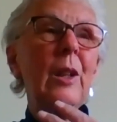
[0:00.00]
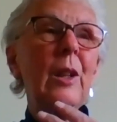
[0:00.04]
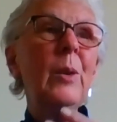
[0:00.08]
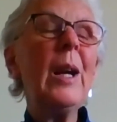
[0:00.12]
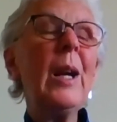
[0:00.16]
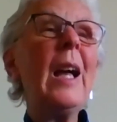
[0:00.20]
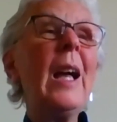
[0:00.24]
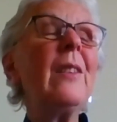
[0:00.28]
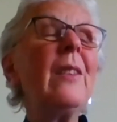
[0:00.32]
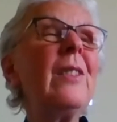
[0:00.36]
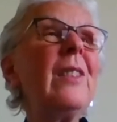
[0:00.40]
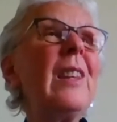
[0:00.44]

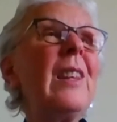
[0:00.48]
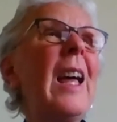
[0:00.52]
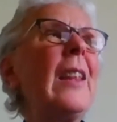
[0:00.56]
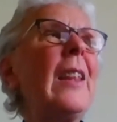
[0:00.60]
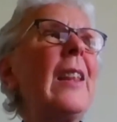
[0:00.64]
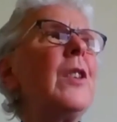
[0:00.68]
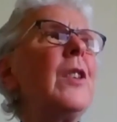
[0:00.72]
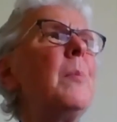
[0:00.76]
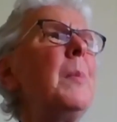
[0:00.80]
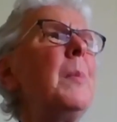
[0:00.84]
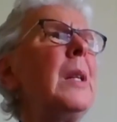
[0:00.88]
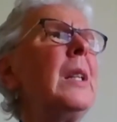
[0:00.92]
at the
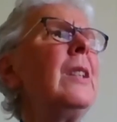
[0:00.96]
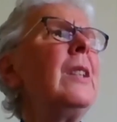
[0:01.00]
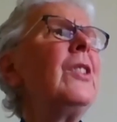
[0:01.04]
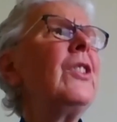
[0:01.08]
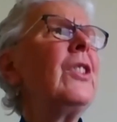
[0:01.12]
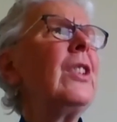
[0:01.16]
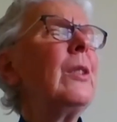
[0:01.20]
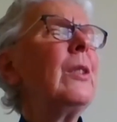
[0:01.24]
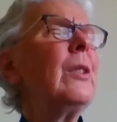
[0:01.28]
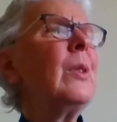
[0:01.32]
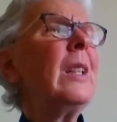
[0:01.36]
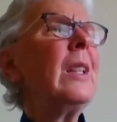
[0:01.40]

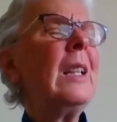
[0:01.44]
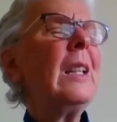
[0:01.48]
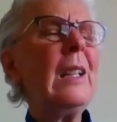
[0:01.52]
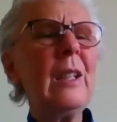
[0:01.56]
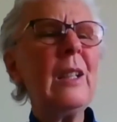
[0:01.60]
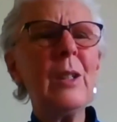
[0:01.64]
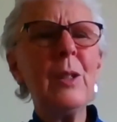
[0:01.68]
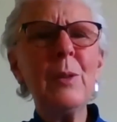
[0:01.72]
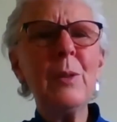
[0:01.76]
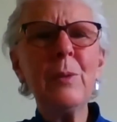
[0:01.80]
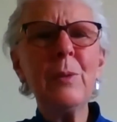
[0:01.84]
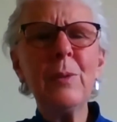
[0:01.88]
mercy really
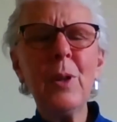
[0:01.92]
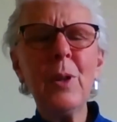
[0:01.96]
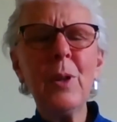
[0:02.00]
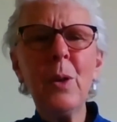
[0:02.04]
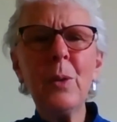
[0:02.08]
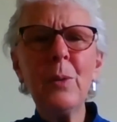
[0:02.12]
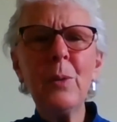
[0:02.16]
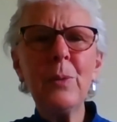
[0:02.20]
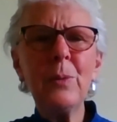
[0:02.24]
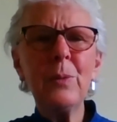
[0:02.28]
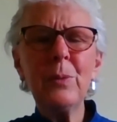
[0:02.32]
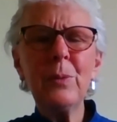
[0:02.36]
of
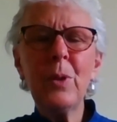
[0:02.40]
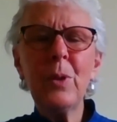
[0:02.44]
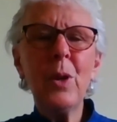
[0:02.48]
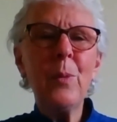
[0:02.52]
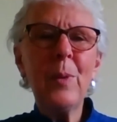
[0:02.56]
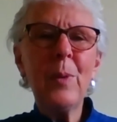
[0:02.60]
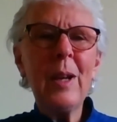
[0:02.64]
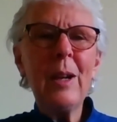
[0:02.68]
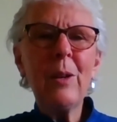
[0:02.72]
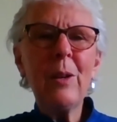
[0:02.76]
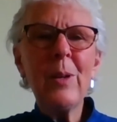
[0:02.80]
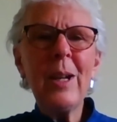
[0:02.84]

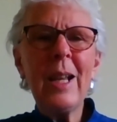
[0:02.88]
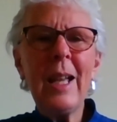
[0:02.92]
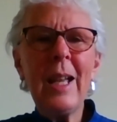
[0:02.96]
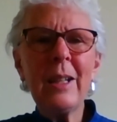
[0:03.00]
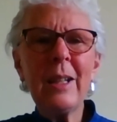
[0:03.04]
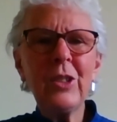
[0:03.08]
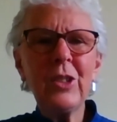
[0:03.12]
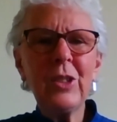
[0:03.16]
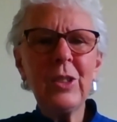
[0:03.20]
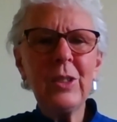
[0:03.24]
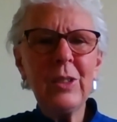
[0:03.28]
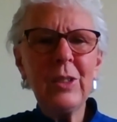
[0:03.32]
our
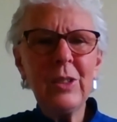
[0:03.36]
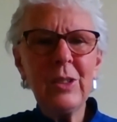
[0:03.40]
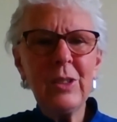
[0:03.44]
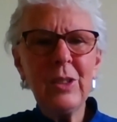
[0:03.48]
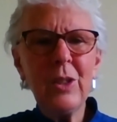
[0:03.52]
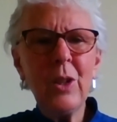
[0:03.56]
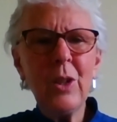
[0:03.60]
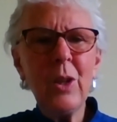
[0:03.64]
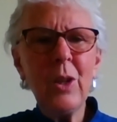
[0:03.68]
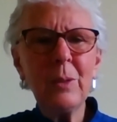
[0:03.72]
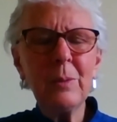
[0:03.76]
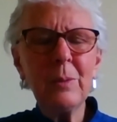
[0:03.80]
reactions, not